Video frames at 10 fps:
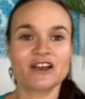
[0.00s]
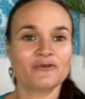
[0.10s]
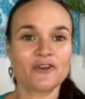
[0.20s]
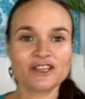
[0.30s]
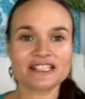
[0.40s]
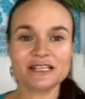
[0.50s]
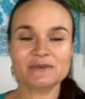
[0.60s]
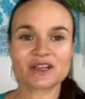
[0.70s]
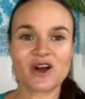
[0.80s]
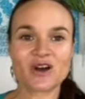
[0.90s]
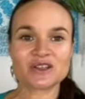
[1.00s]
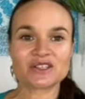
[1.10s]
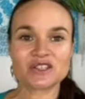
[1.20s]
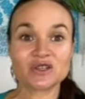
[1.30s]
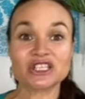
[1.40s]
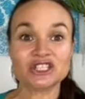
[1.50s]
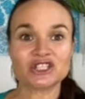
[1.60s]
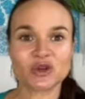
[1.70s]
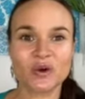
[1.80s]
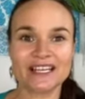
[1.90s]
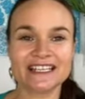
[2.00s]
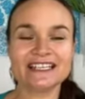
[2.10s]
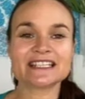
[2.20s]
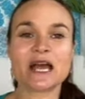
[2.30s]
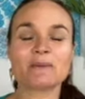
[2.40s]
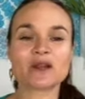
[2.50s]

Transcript: Firstly, because you'll enjoy it,